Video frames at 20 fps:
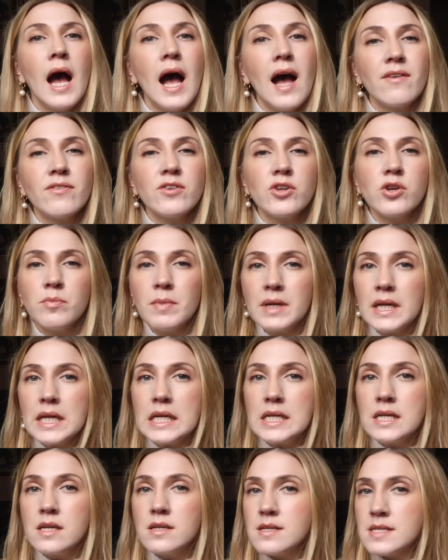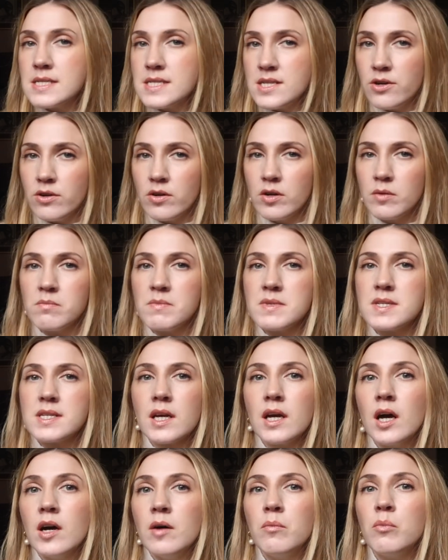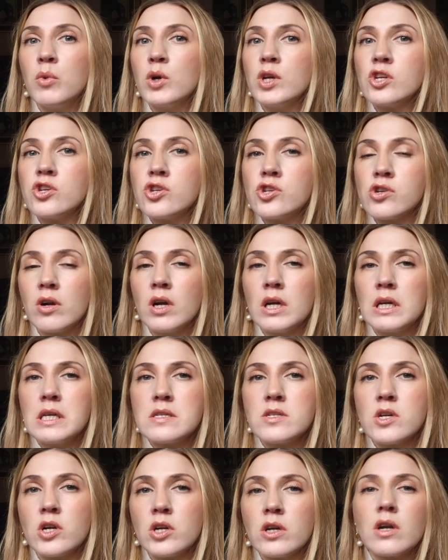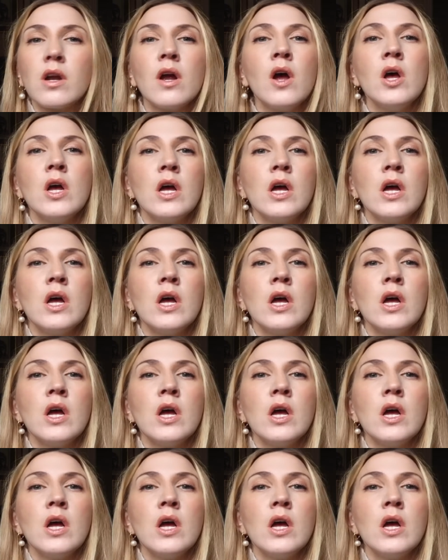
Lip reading: After my serums come moisturizer.